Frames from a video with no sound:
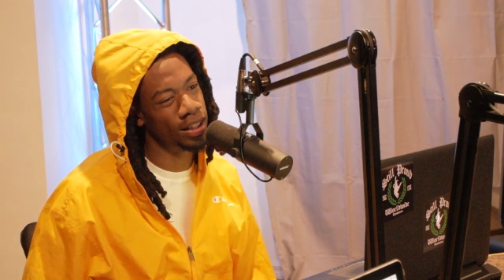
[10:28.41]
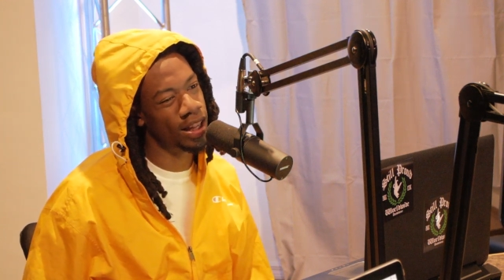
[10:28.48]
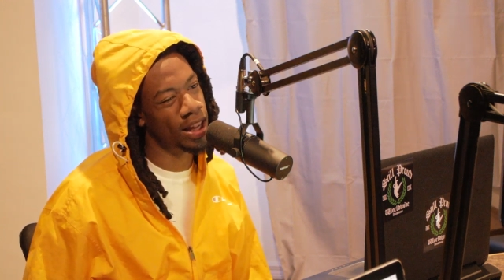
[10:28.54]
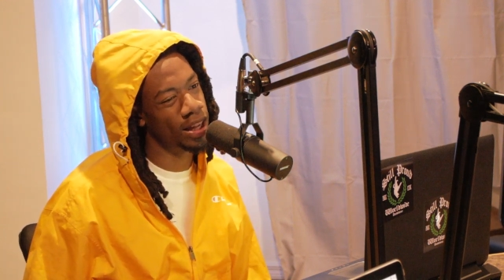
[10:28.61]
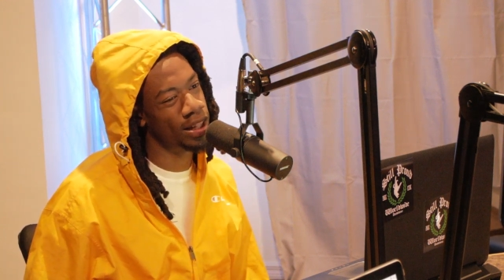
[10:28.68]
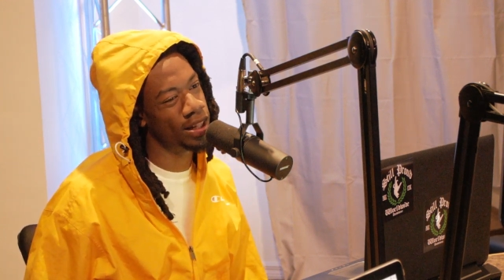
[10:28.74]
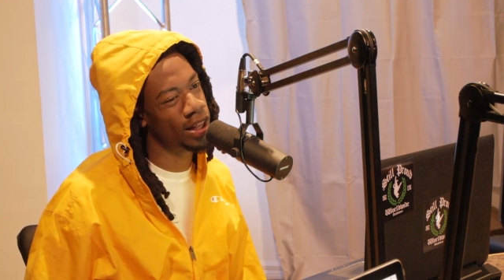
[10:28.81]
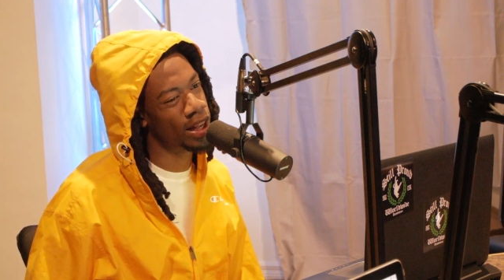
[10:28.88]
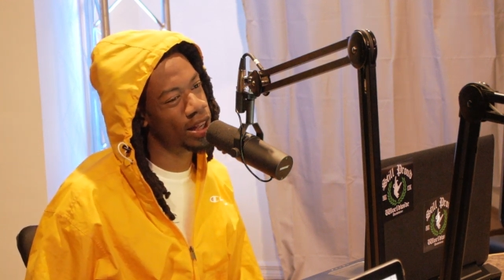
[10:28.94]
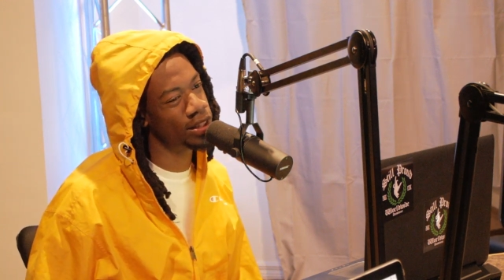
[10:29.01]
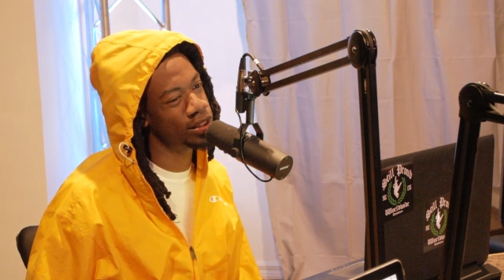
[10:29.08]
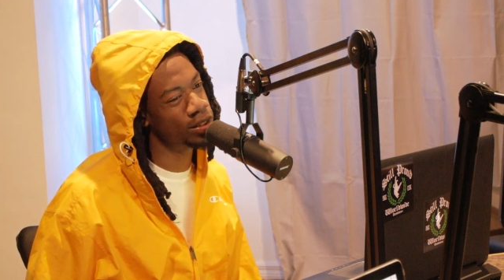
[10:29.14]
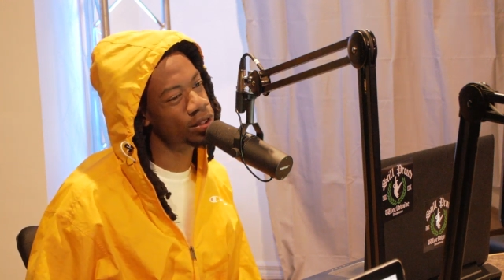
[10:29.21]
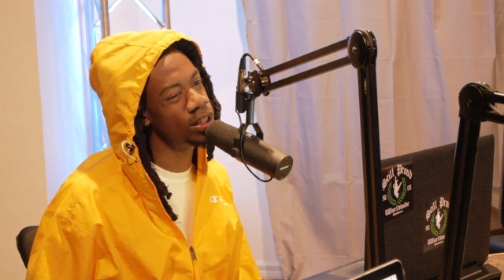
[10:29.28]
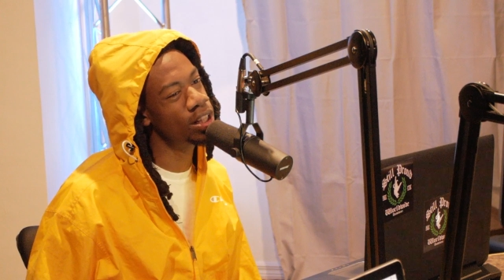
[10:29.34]
Like
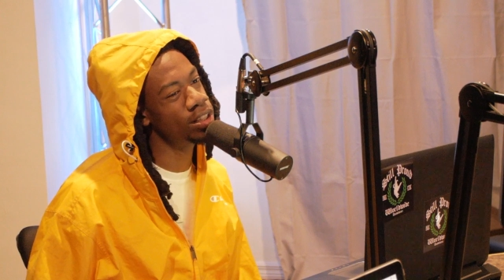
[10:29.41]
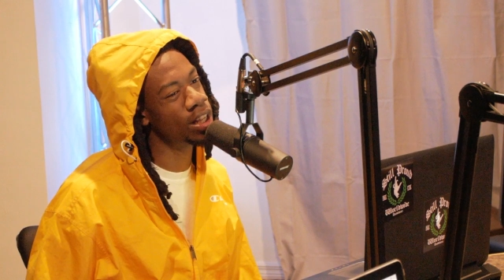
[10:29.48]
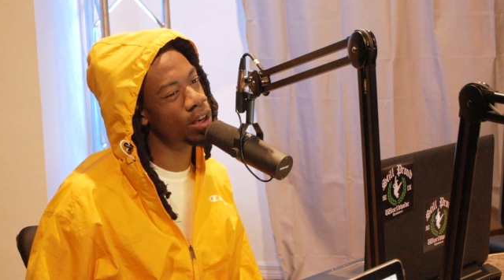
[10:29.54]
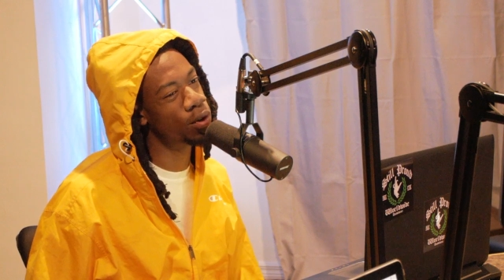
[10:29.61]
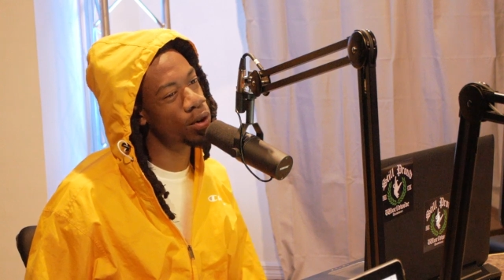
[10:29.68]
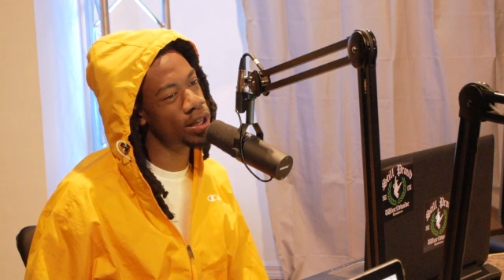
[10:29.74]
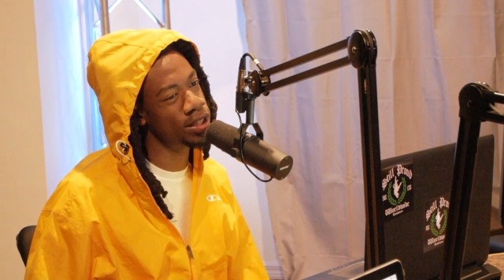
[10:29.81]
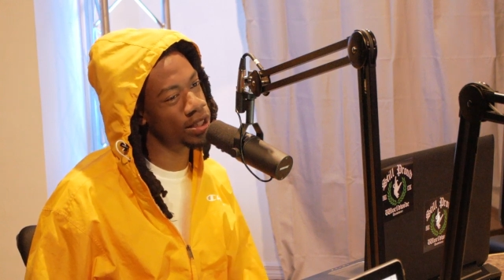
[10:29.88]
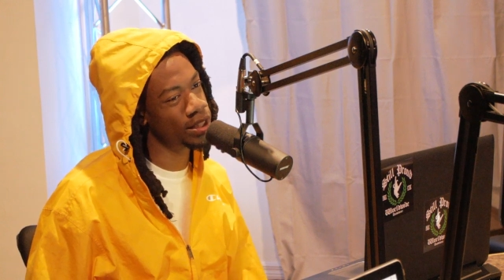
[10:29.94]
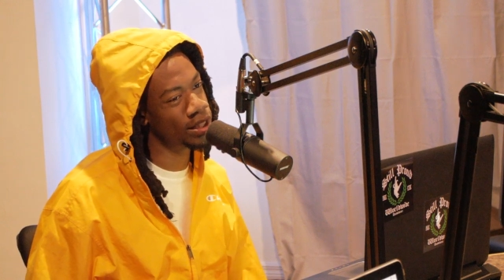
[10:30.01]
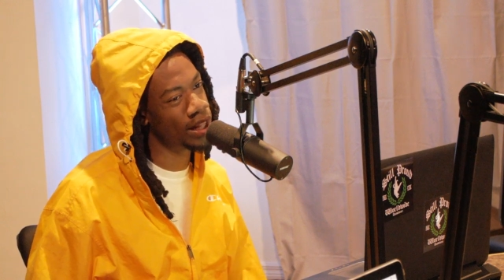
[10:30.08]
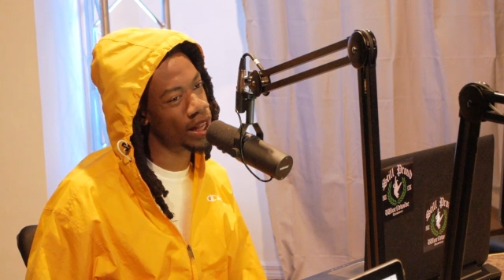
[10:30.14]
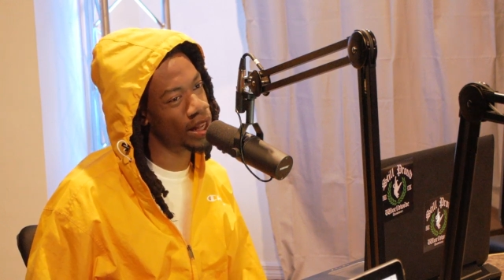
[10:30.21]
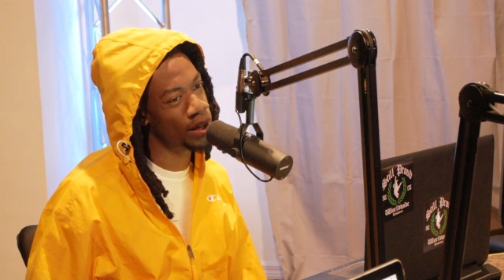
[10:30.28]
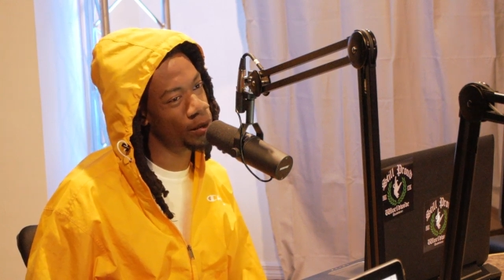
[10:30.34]
sometimes I
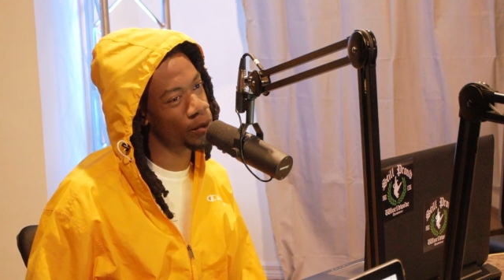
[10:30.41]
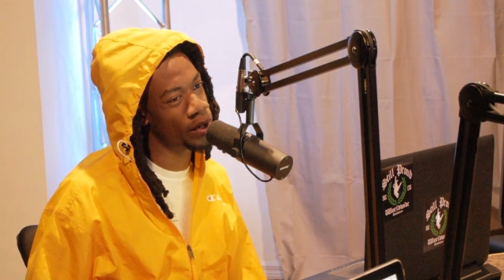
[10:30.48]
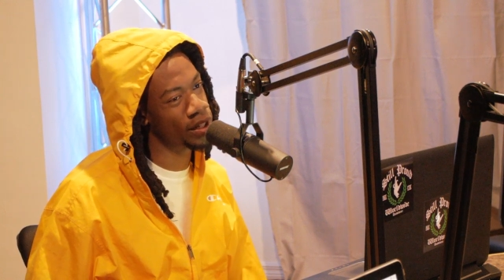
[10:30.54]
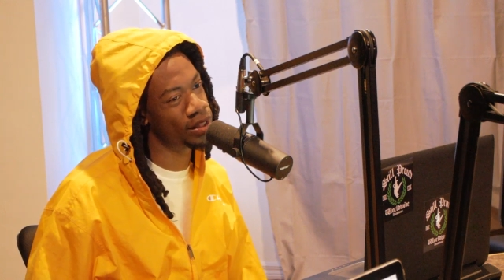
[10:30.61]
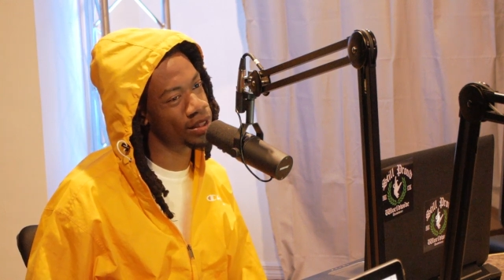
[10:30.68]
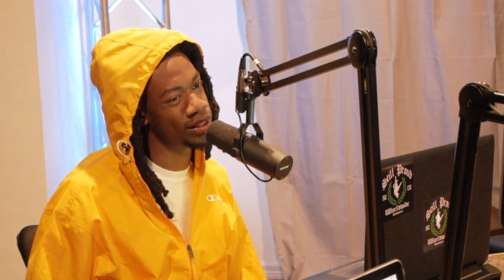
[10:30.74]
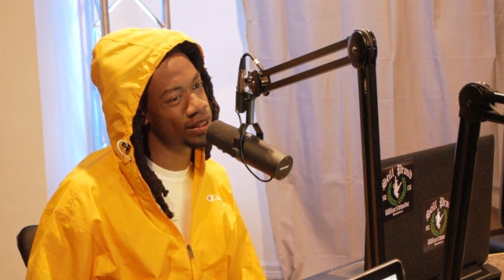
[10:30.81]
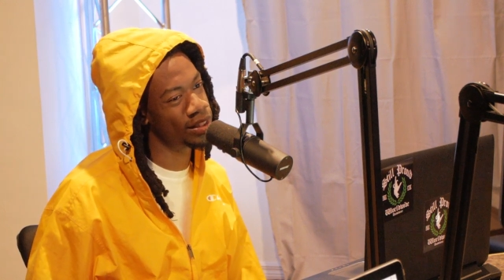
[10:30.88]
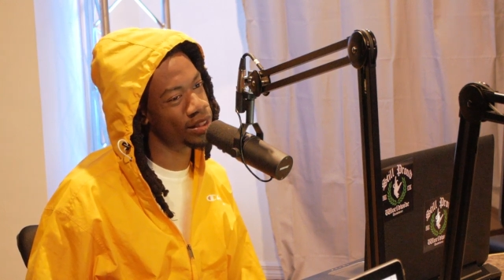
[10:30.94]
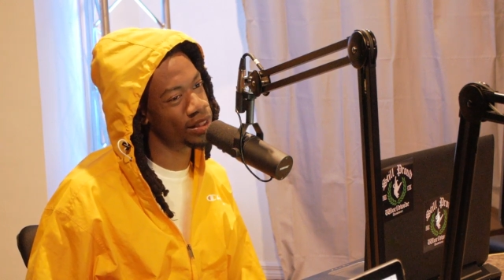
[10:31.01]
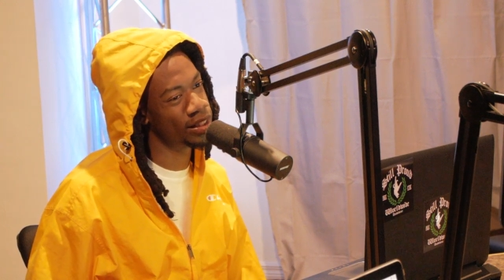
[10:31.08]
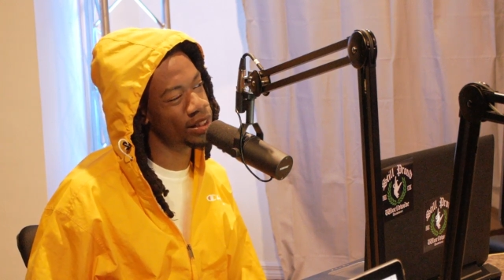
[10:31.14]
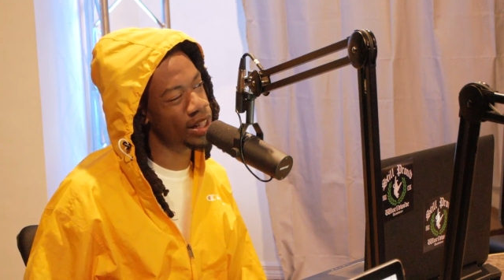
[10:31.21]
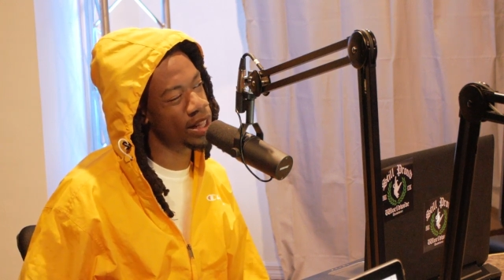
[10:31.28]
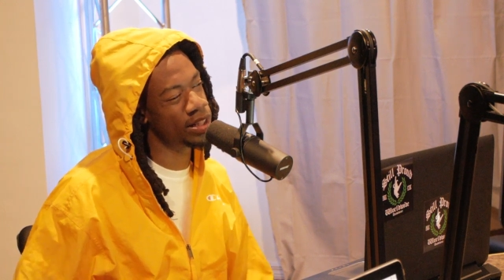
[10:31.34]
question like risks
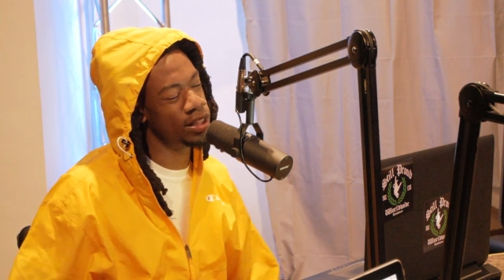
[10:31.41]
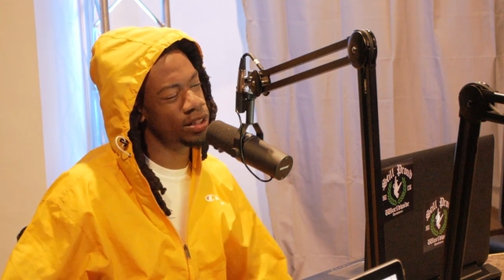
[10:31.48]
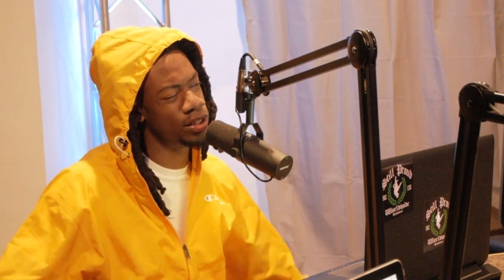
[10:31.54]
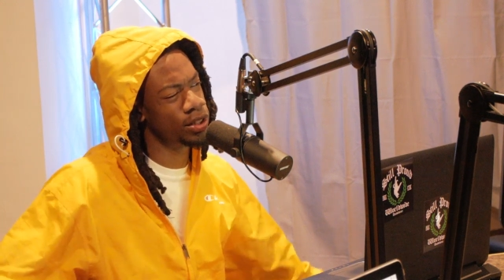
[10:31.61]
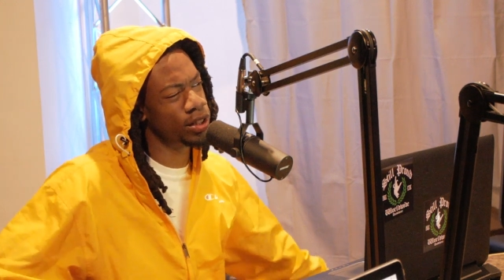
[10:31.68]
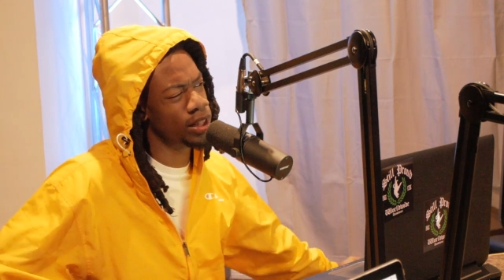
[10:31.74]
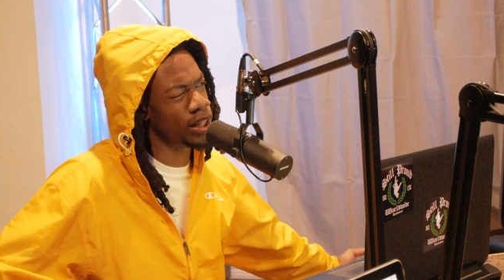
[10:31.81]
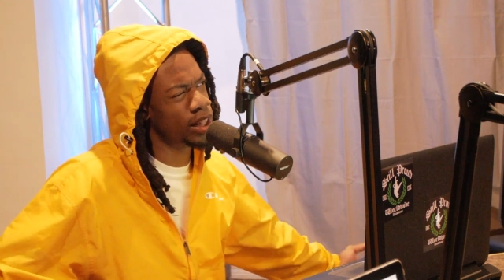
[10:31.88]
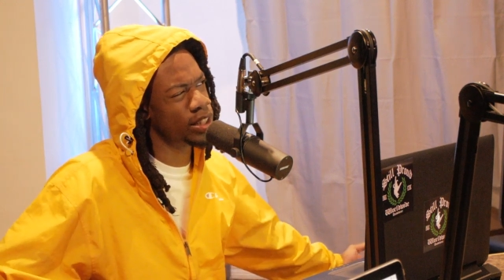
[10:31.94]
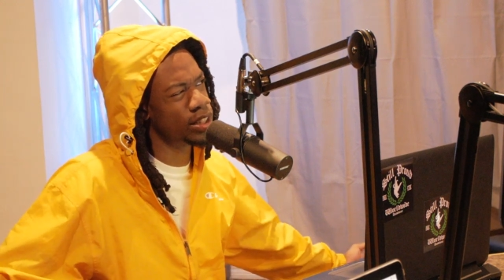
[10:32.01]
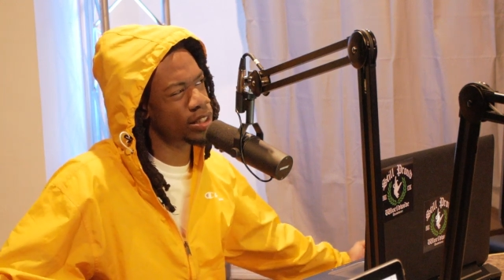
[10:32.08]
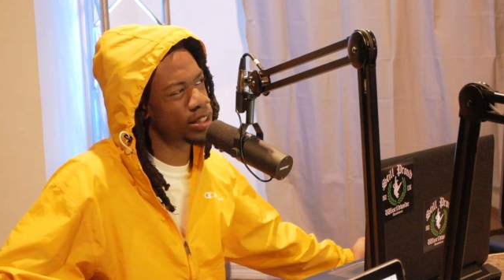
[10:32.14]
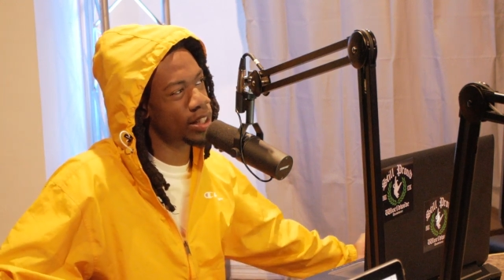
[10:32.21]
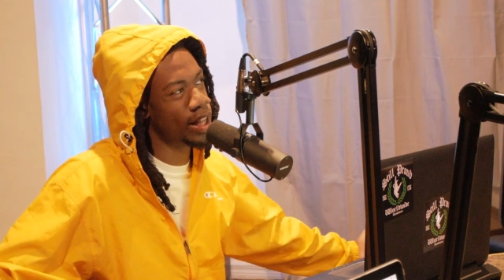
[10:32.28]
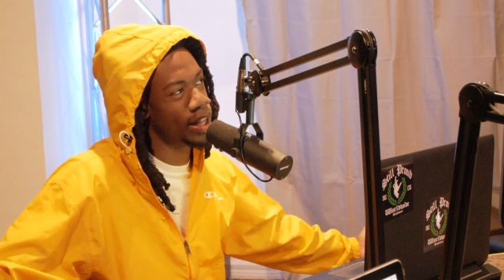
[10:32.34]
that she took,
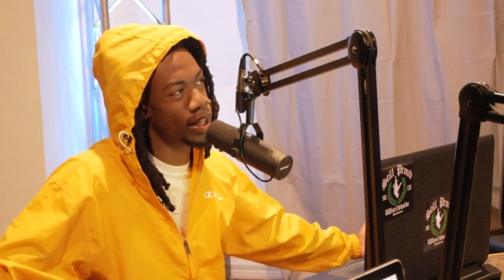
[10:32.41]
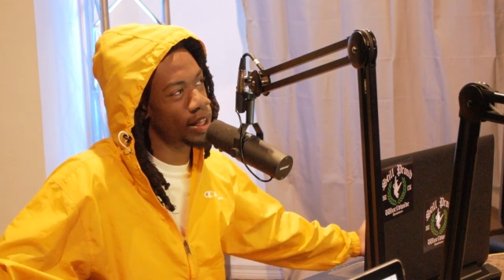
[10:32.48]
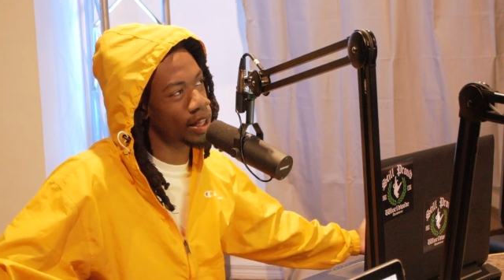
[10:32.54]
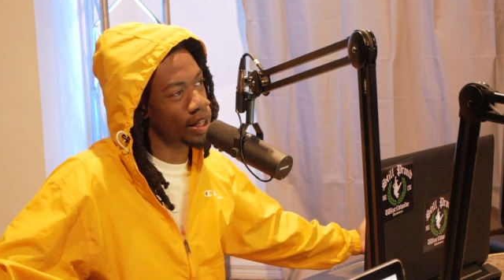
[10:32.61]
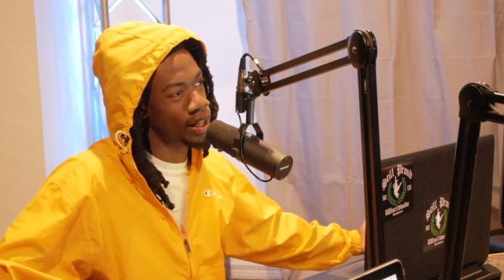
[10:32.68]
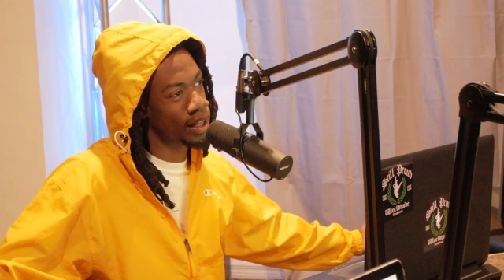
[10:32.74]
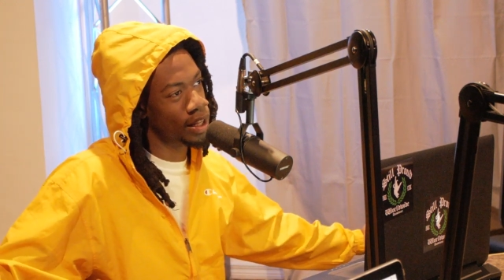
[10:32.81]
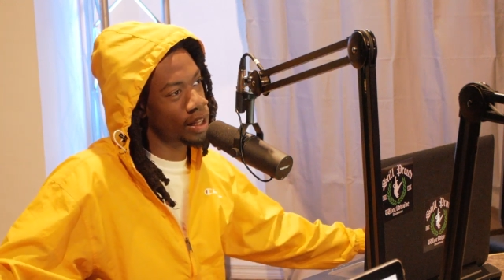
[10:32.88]
because it's like